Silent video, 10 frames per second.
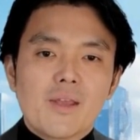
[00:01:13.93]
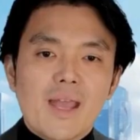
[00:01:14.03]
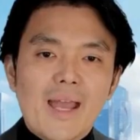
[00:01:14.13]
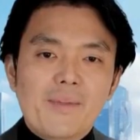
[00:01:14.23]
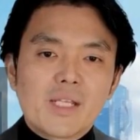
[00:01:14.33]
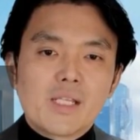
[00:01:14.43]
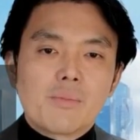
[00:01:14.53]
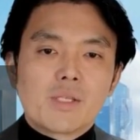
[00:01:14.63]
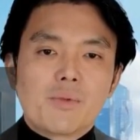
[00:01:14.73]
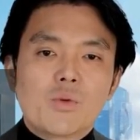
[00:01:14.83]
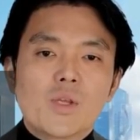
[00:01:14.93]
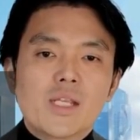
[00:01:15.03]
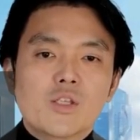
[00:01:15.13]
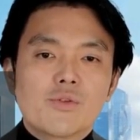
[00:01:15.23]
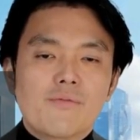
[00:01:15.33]
Applicants must be
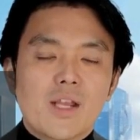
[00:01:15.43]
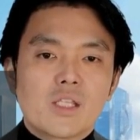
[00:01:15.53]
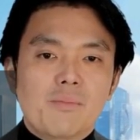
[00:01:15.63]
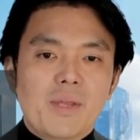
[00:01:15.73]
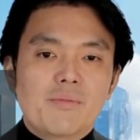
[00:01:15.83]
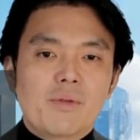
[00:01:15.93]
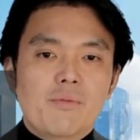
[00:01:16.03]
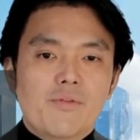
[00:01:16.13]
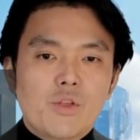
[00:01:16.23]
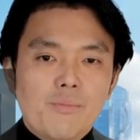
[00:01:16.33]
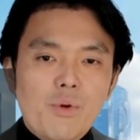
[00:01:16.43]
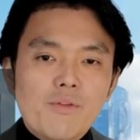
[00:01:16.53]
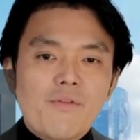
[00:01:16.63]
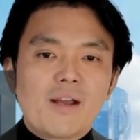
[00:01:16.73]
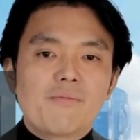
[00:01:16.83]
willing to invest a minimum of
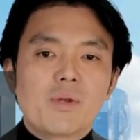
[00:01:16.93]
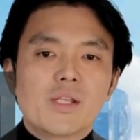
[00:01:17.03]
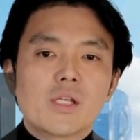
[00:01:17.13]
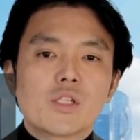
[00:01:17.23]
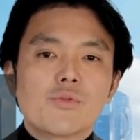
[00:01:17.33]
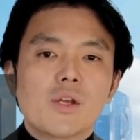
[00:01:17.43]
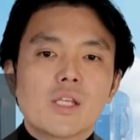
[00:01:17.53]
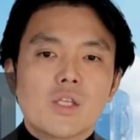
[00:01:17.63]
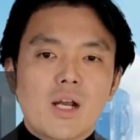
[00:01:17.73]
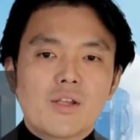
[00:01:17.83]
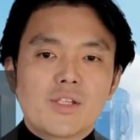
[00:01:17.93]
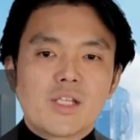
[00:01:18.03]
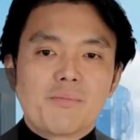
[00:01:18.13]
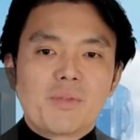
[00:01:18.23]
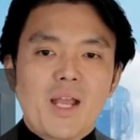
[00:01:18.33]
2.5 million Australian dollars
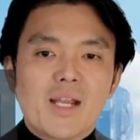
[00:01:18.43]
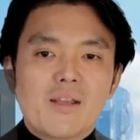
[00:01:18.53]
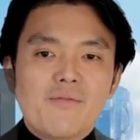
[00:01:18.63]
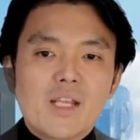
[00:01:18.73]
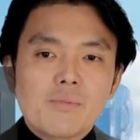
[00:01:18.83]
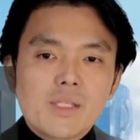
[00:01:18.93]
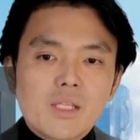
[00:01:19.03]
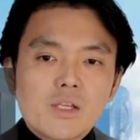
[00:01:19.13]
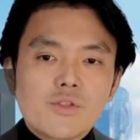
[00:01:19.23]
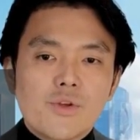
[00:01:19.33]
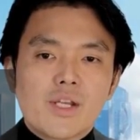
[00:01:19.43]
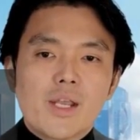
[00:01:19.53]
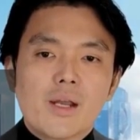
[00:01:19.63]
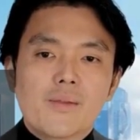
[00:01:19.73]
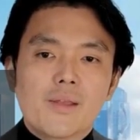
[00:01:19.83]
in complying investments in
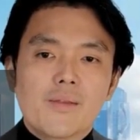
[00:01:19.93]
Australia.